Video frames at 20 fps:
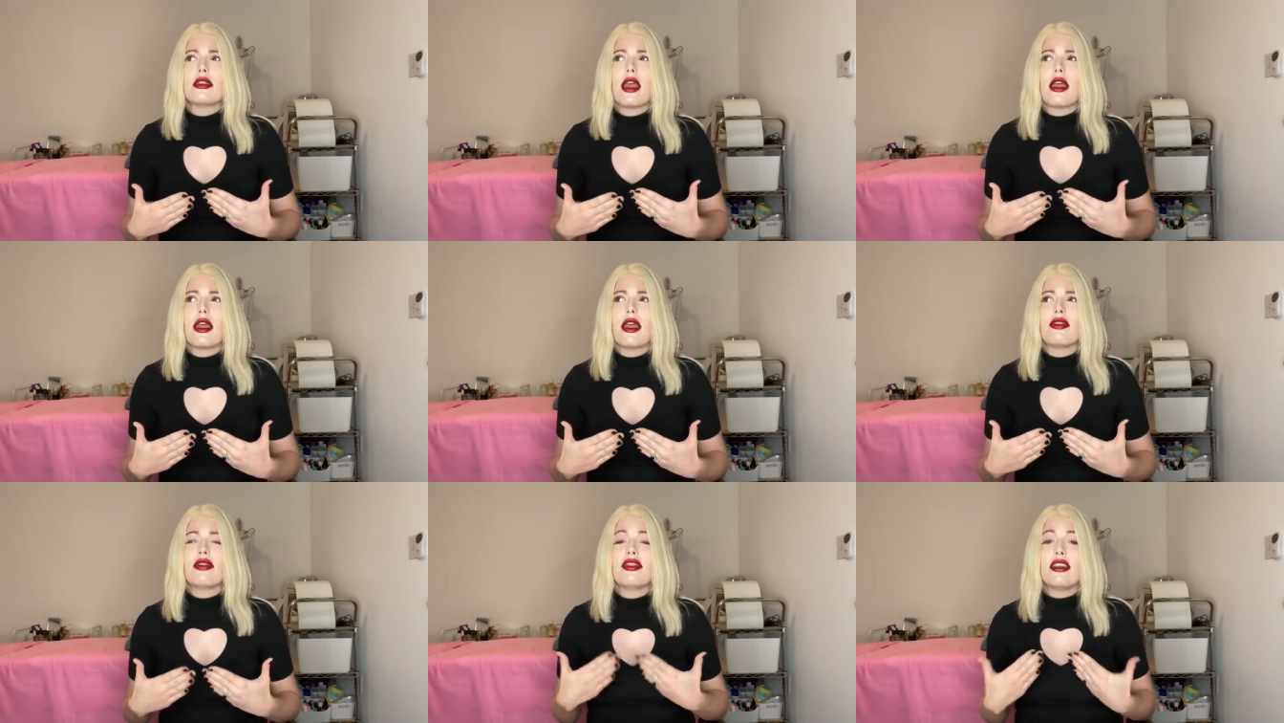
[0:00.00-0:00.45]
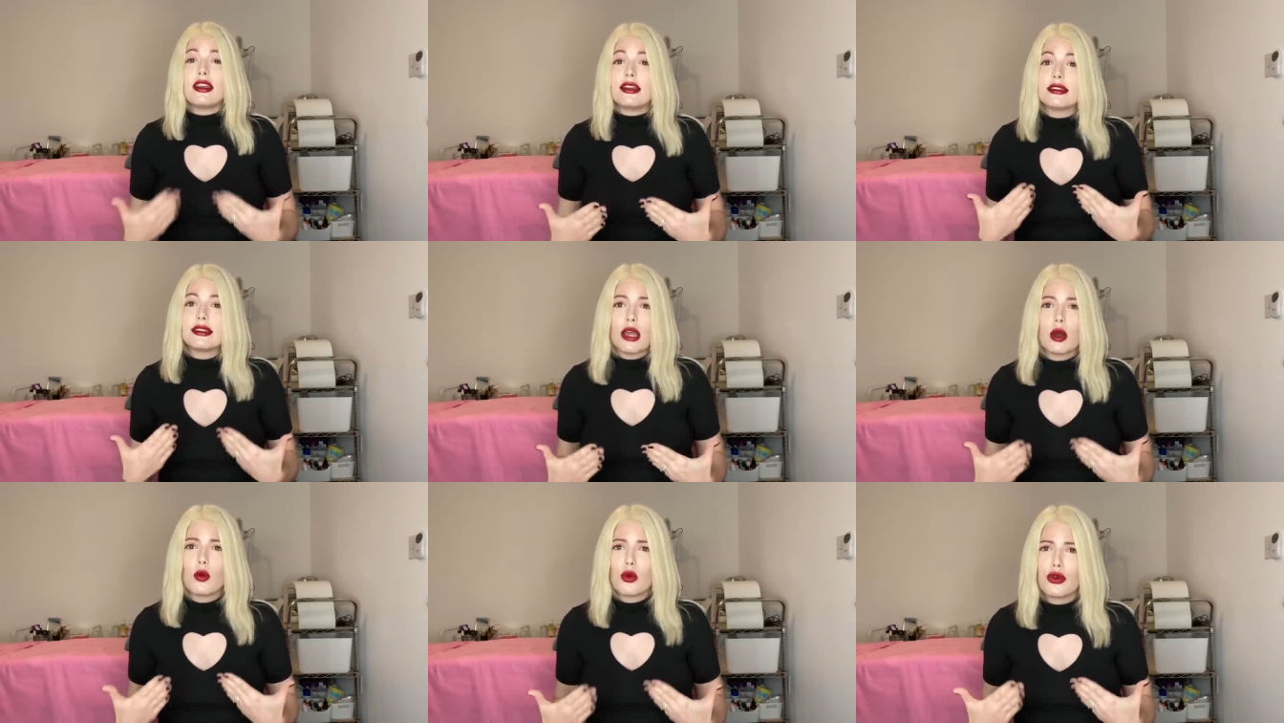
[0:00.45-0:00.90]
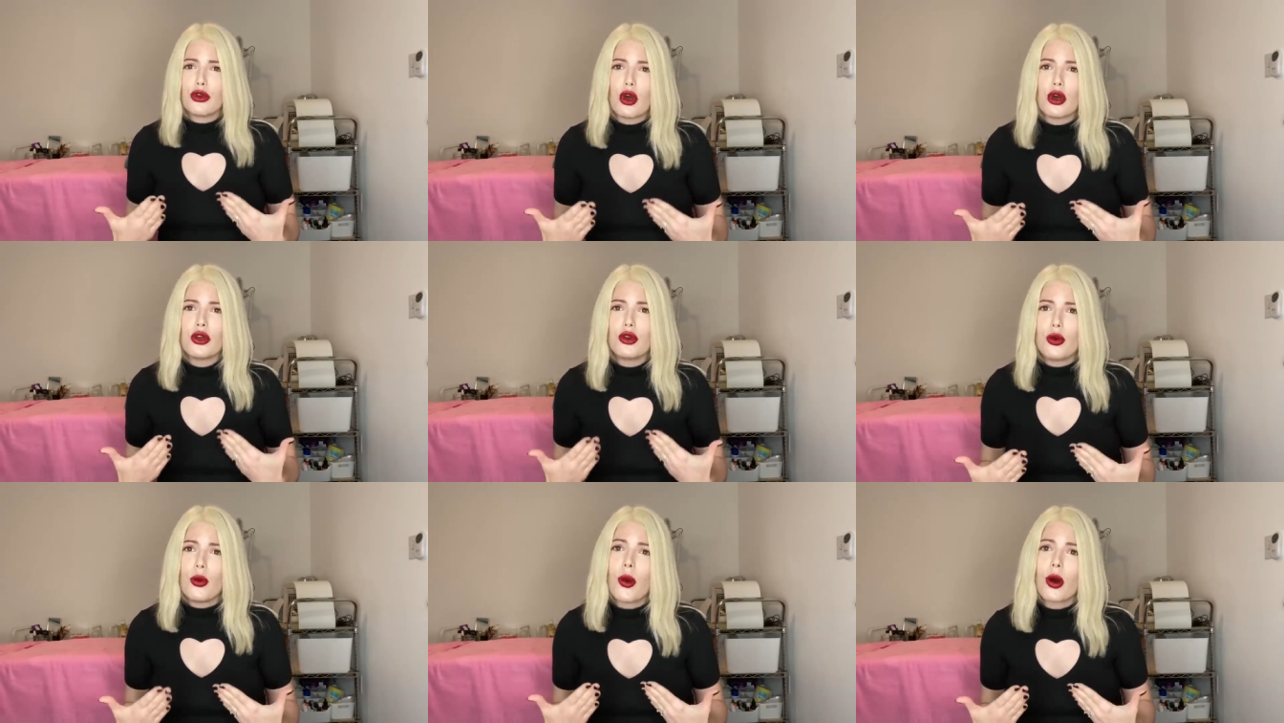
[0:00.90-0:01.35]
and things that were
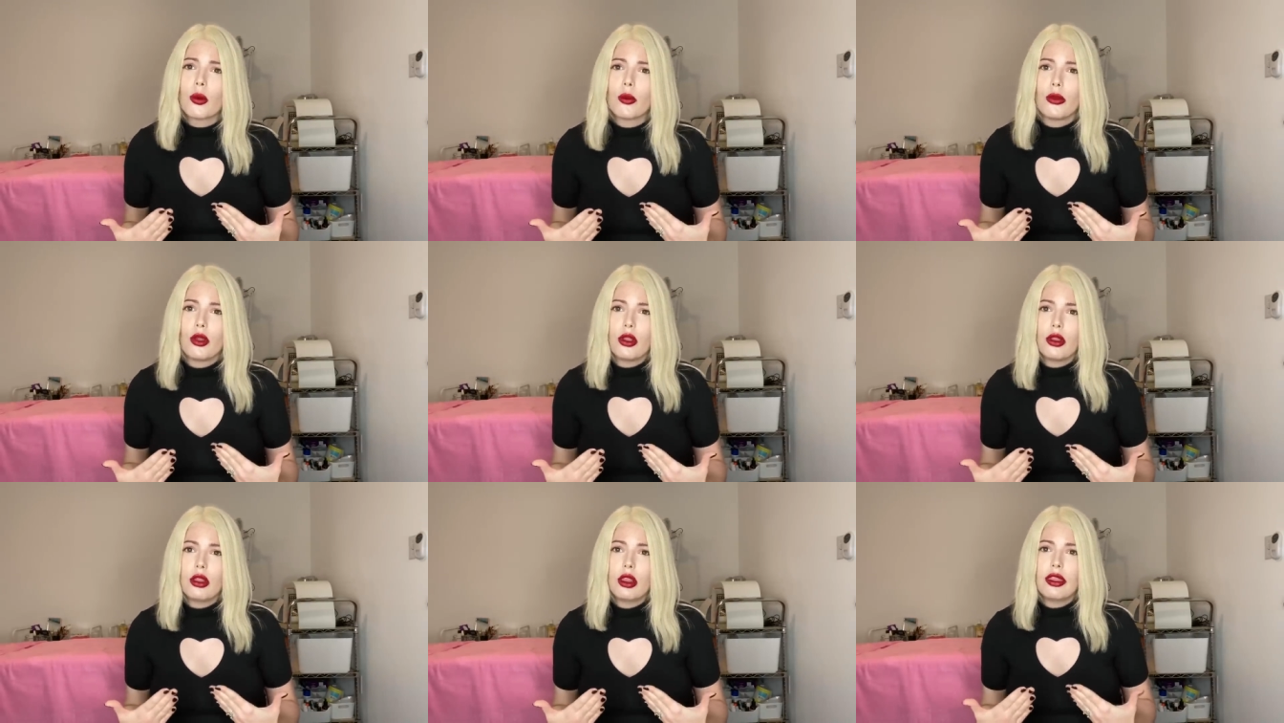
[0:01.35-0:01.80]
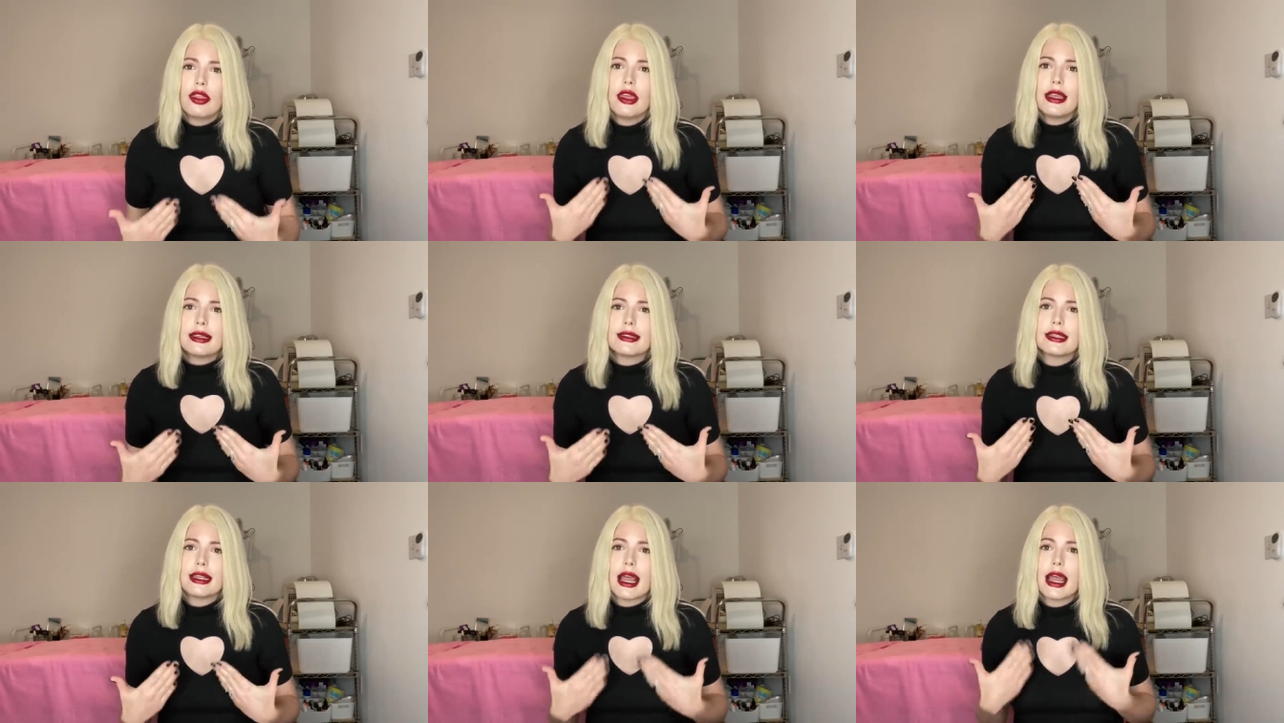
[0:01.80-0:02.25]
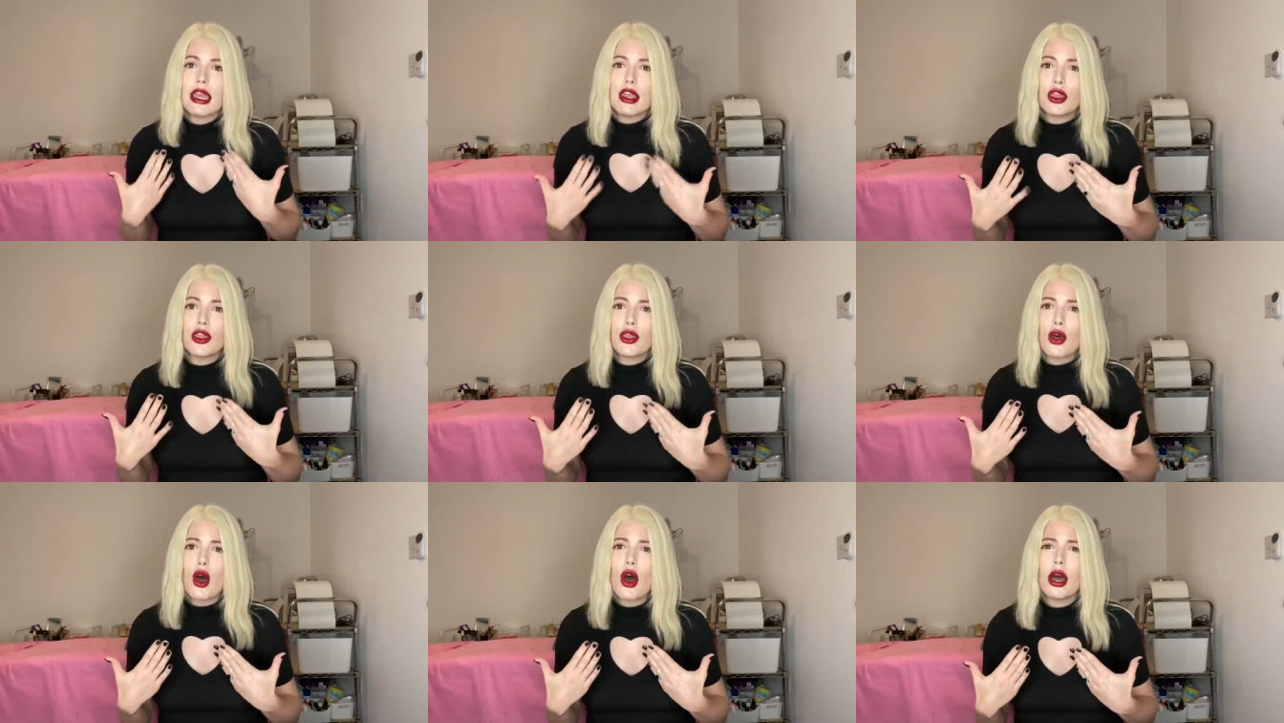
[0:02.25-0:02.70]
not normal, things that I
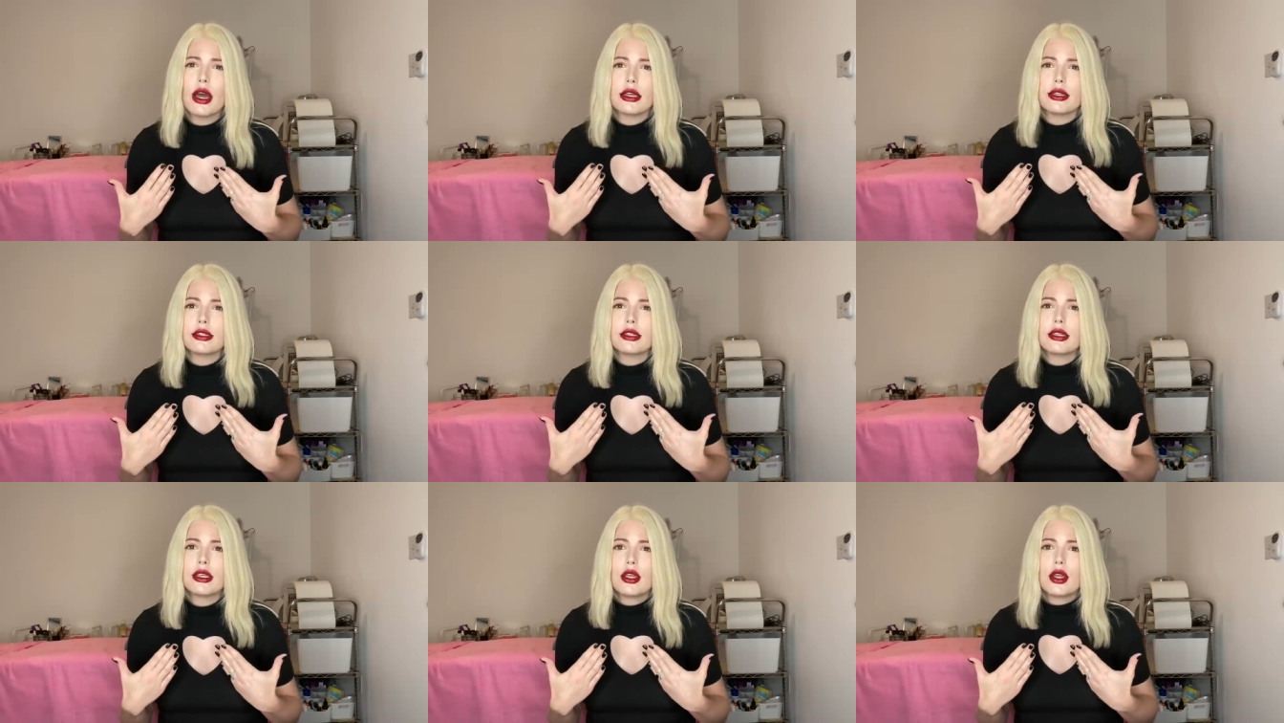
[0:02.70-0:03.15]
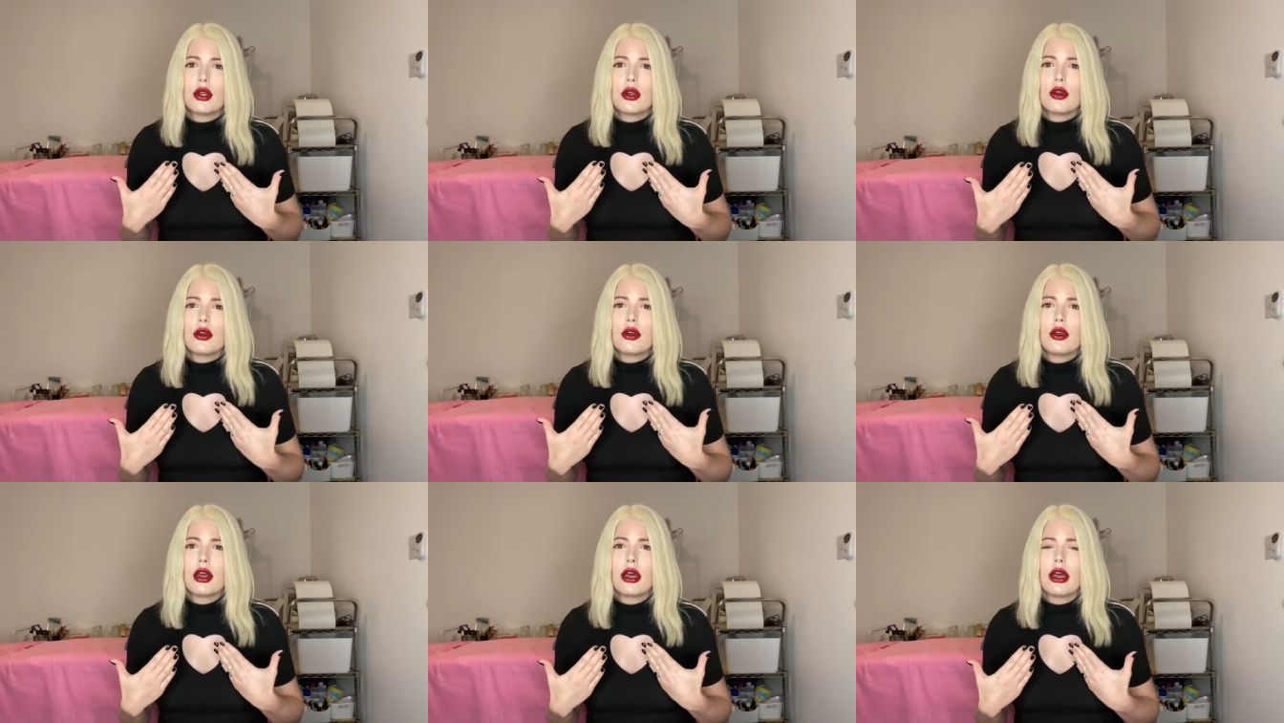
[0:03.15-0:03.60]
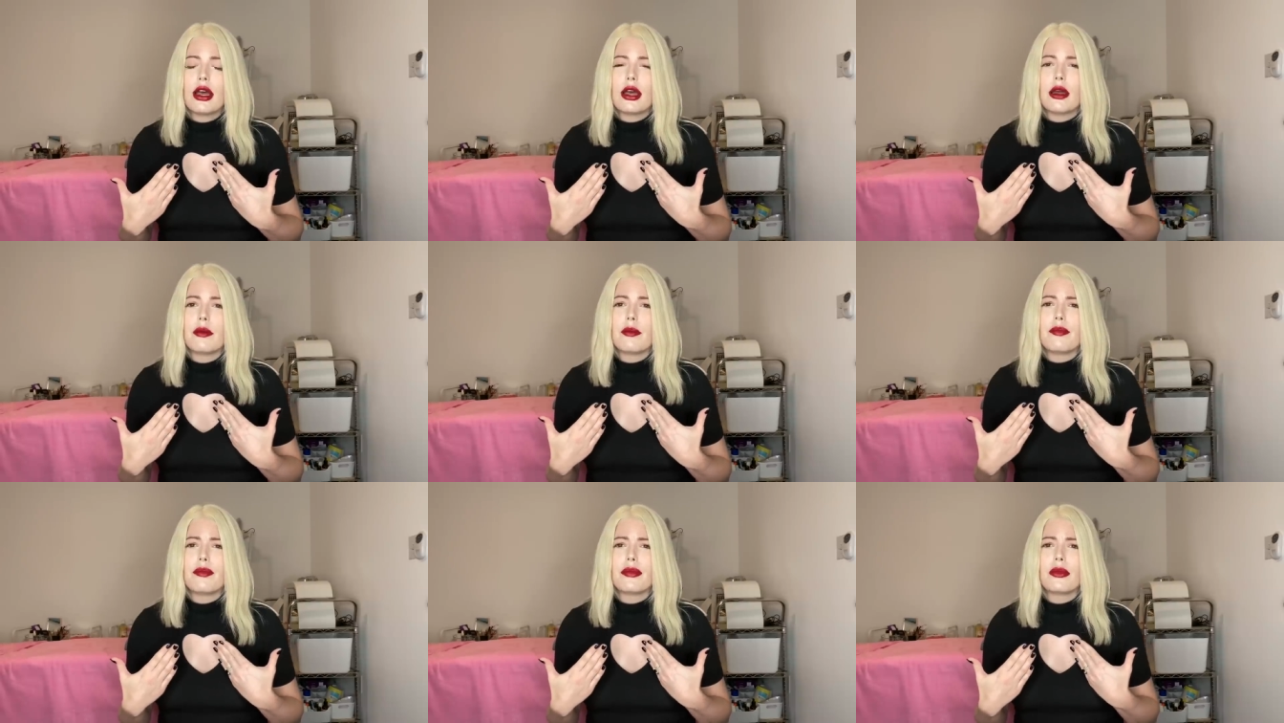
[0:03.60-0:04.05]
thought
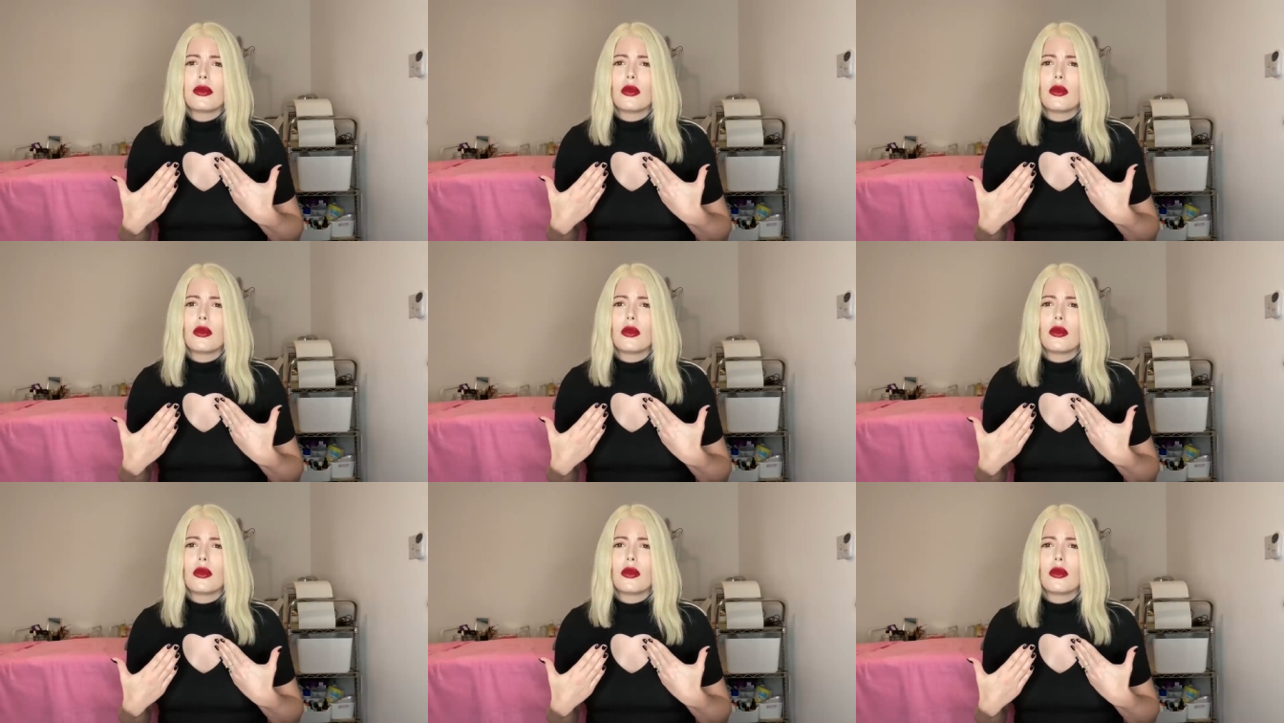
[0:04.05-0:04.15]
um,